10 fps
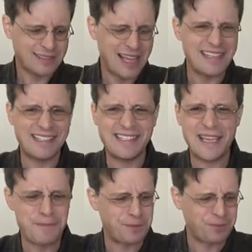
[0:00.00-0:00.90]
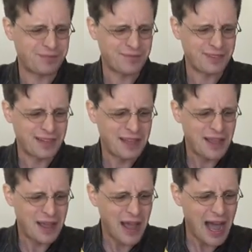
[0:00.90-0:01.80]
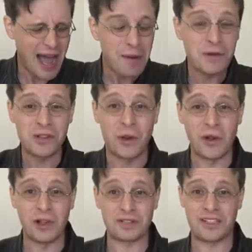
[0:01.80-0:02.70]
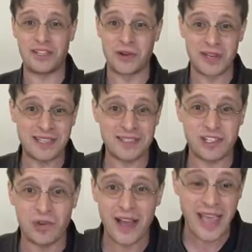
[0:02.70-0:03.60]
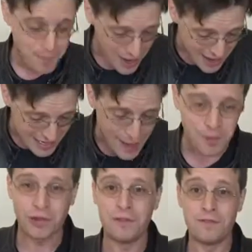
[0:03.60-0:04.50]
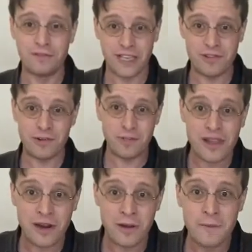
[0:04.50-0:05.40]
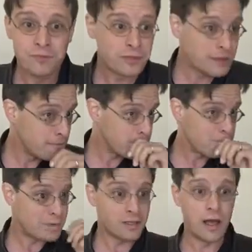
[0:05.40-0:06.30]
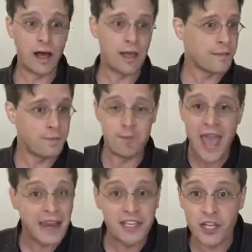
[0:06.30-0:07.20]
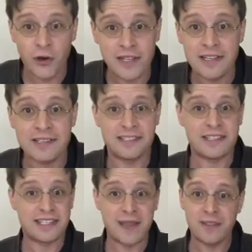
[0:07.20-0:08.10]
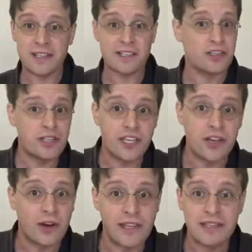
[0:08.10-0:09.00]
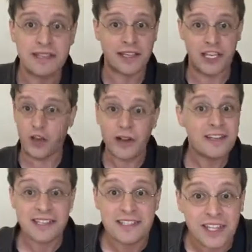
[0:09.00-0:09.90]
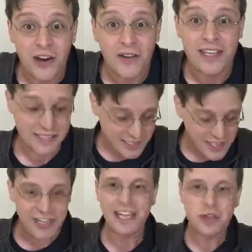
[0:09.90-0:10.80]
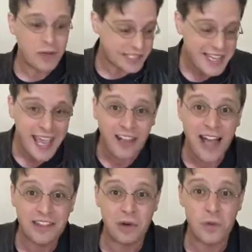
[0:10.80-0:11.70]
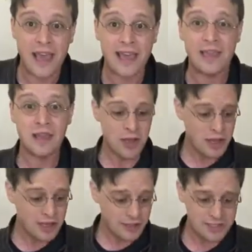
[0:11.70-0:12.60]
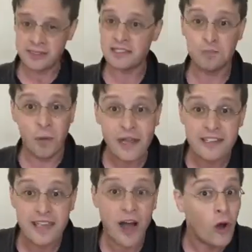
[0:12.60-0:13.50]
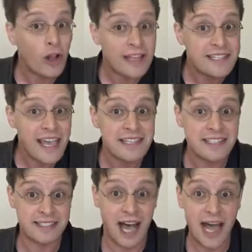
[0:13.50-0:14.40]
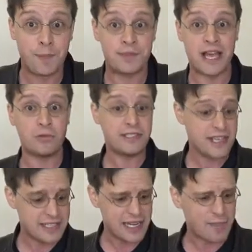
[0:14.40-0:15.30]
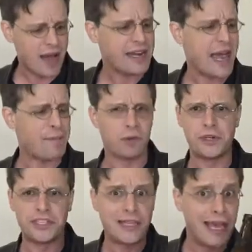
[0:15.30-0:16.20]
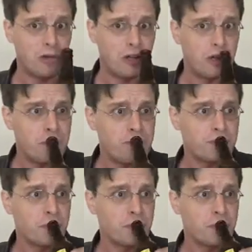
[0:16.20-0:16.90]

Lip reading: Now you see, I was all curious to try a pineapple-flavored beer. Bad curious is the same thing as good curious. Curious is curious. It's gonna get you a sale either way. This is disappointing. All I taste is hops. I don't taste any pineapple, really, at all.